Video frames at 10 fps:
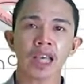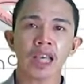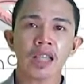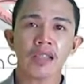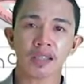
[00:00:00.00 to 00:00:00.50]

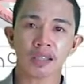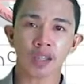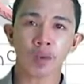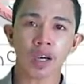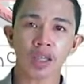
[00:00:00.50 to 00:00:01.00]

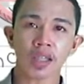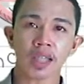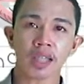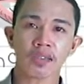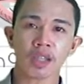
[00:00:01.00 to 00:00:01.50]
61,
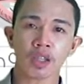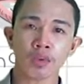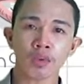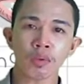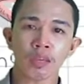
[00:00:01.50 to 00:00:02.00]

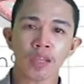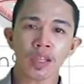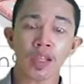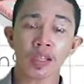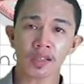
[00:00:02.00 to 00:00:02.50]
62,
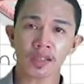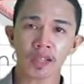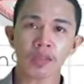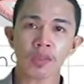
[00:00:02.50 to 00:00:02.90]
62,